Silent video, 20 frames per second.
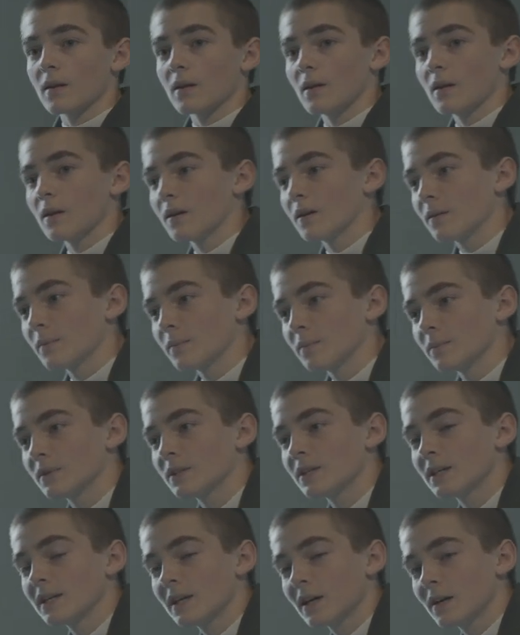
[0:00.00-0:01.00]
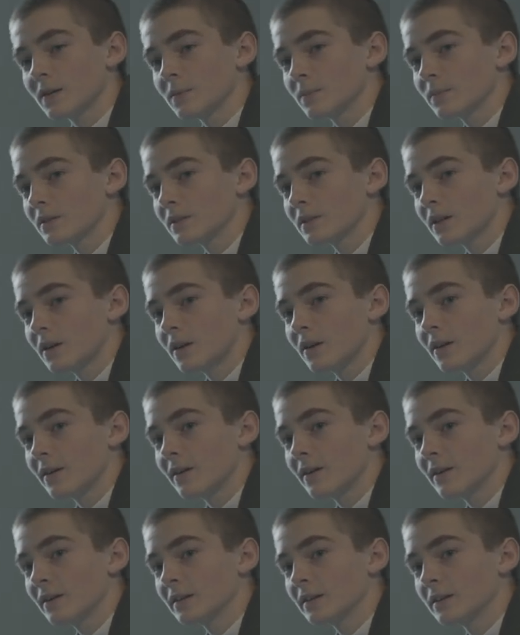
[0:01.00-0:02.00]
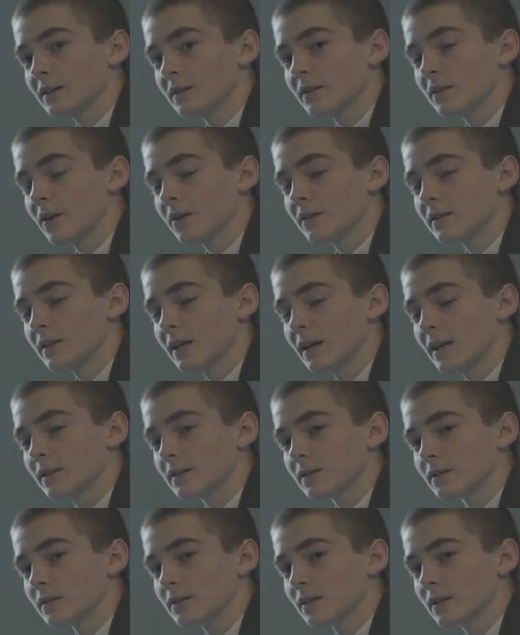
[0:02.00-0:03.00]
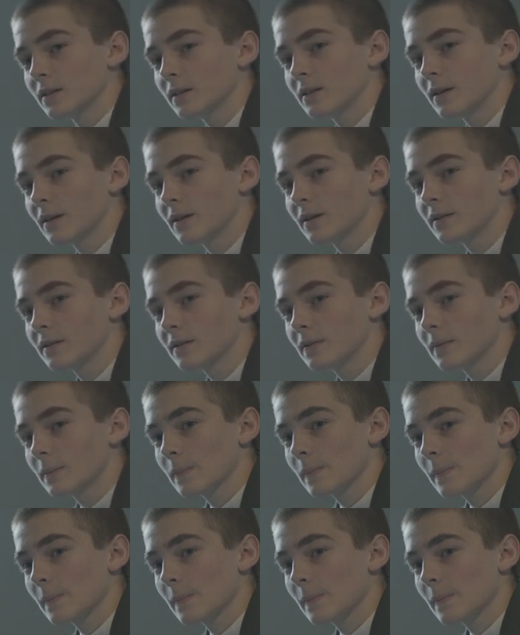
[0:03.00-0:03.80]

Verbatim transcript: Um, she comes on Thursdays and Sundays.